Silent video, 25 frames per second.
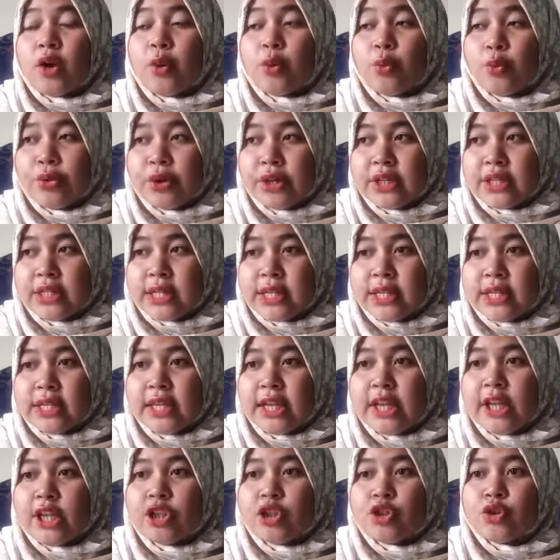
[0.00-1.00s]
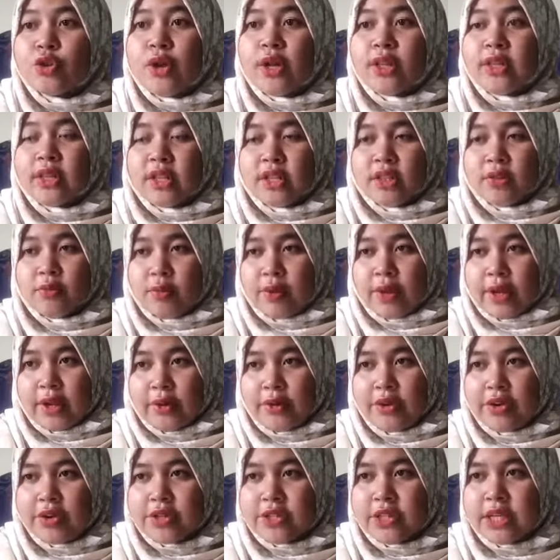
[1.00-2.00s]
or written into another
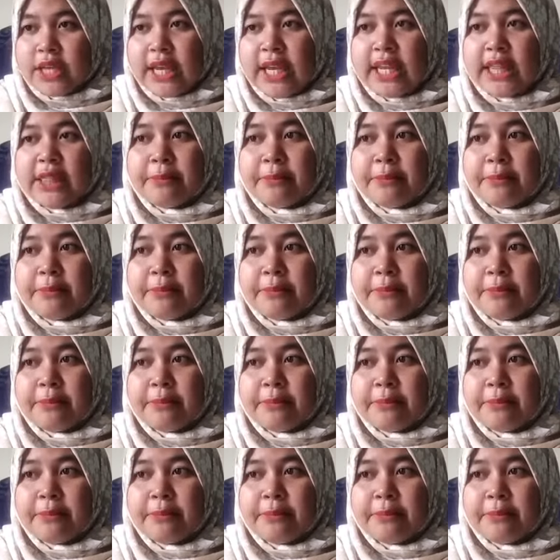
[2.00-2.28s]
language.